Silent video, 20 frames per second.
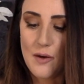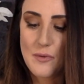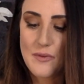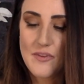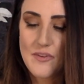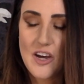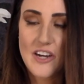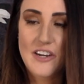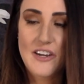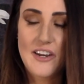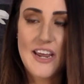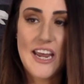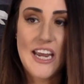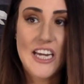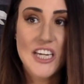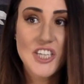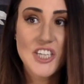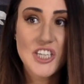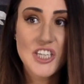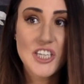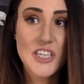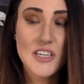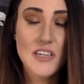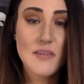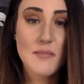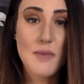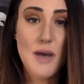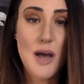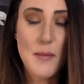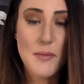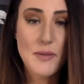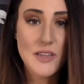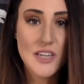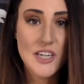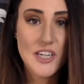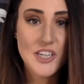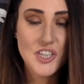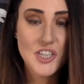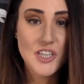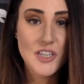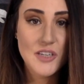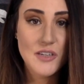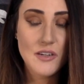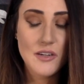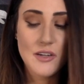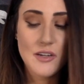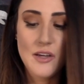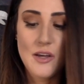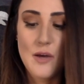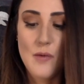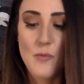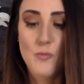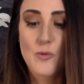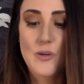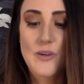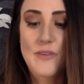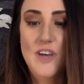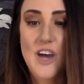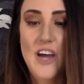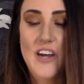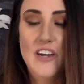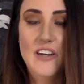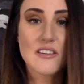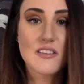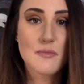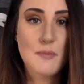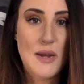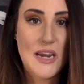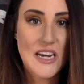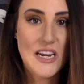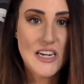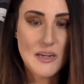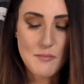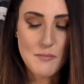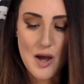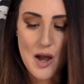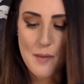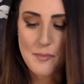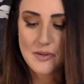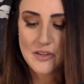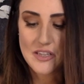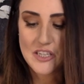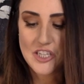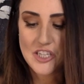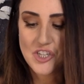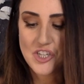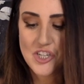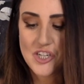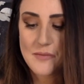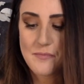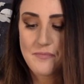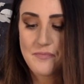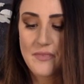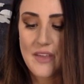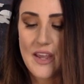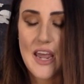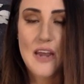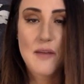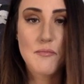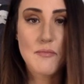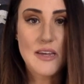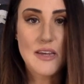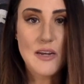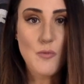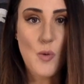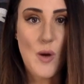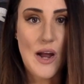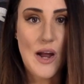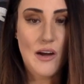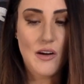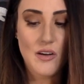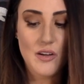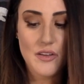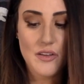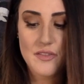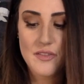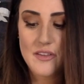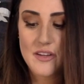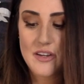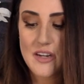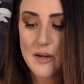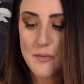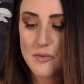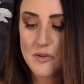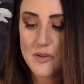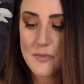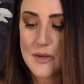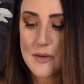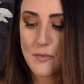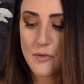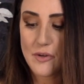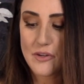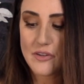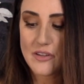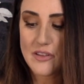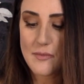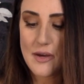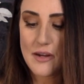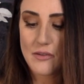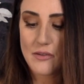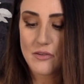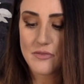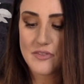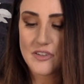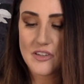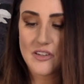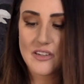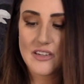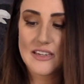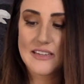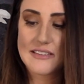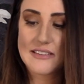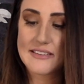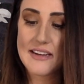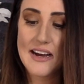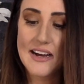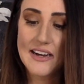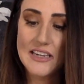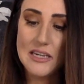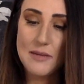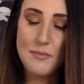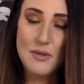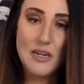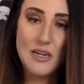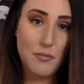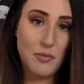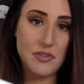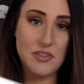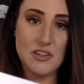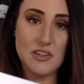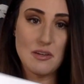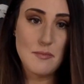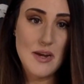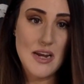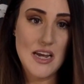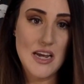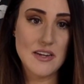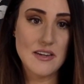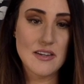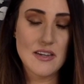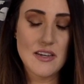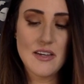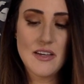We've got an aging population, we've got an expanding population, and meanwhile, the number of people entering the medical field is not keeping up with the demand.